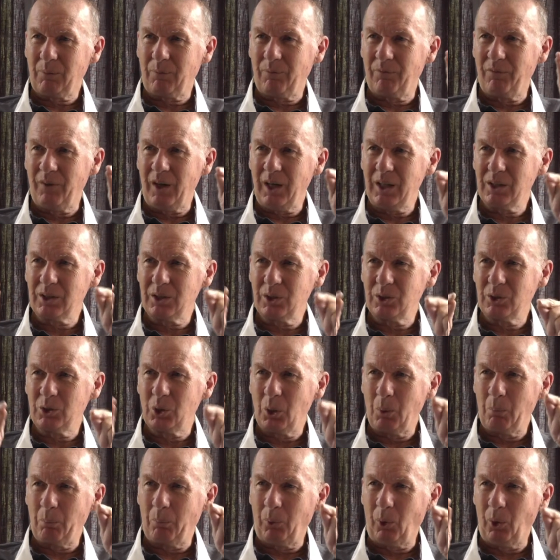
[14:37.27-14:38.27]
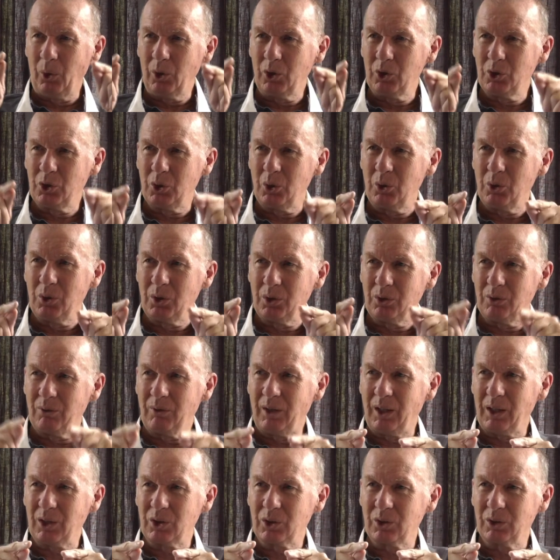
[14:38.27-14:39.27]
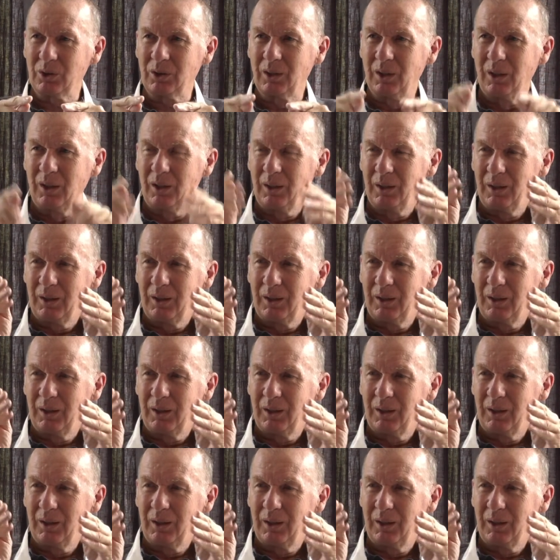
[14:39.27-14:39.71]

faces you, points you in the direction,